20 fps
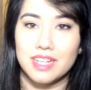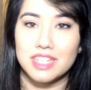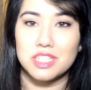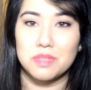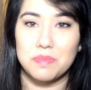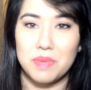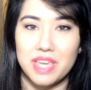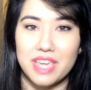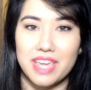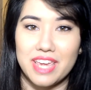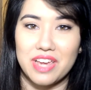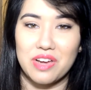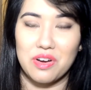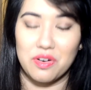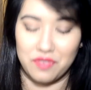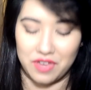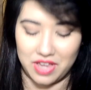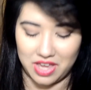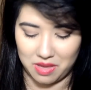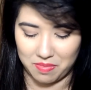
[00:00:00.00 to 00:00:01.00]
Speaking
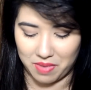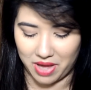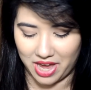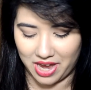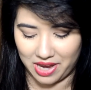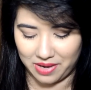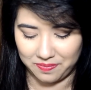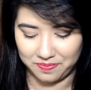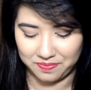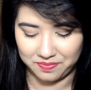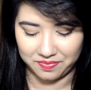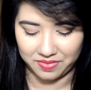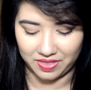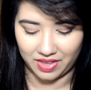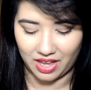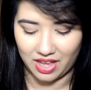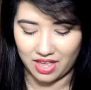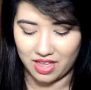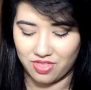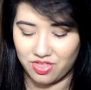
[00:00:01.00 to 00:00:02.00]
of eBay,
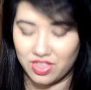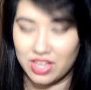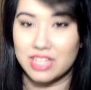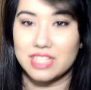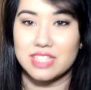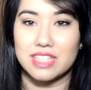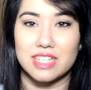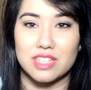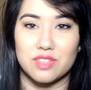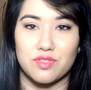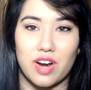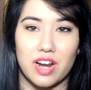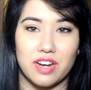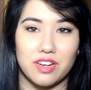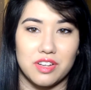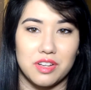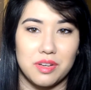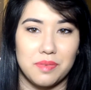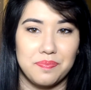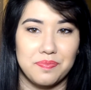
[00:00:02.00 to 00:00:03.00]
this is
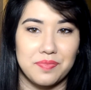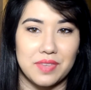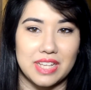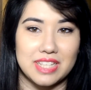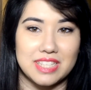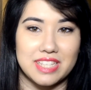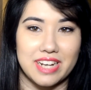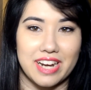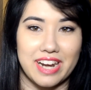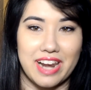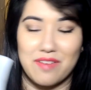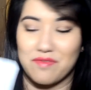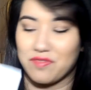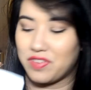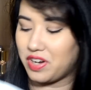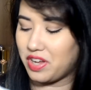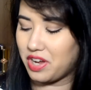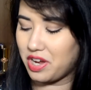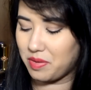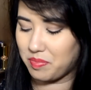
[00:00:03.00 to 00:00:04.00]
random, it's in an
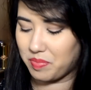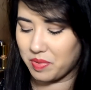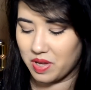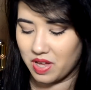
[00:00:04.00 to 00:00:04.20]
envelope.